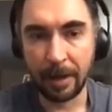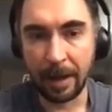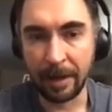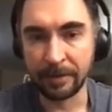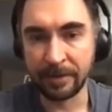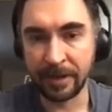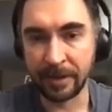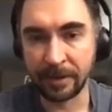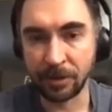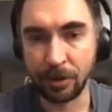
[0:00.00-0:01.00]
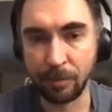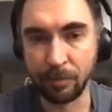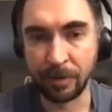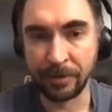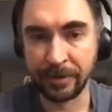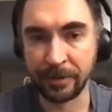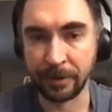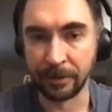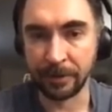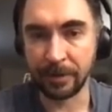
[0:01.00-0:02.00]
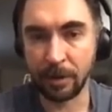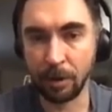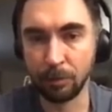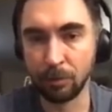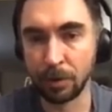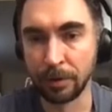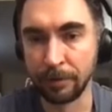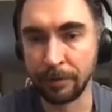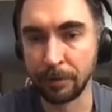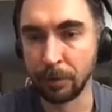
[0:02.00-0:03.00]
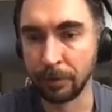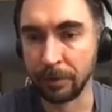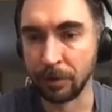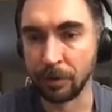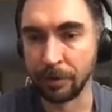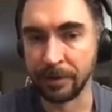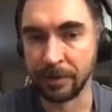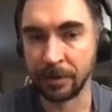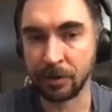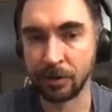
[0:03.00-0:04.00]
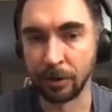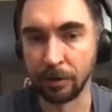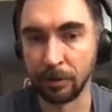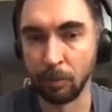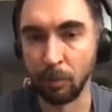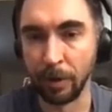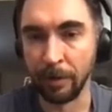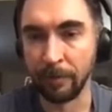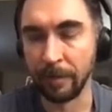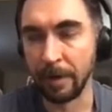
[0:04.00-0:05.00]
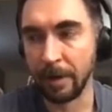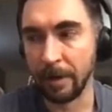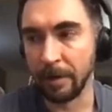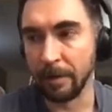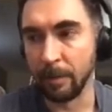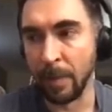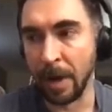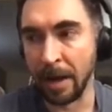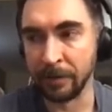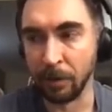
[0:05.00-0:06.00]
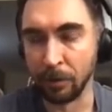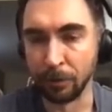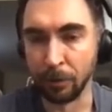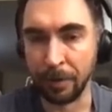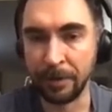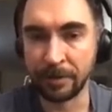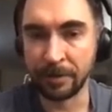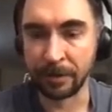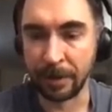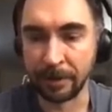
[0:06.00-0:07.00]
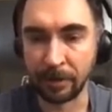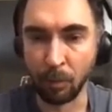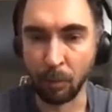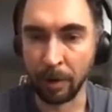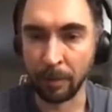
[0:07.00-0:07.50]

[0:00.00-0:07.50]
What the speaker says: and censorship resistance, how to run a full node in a jurisdiction with bad or no internet or where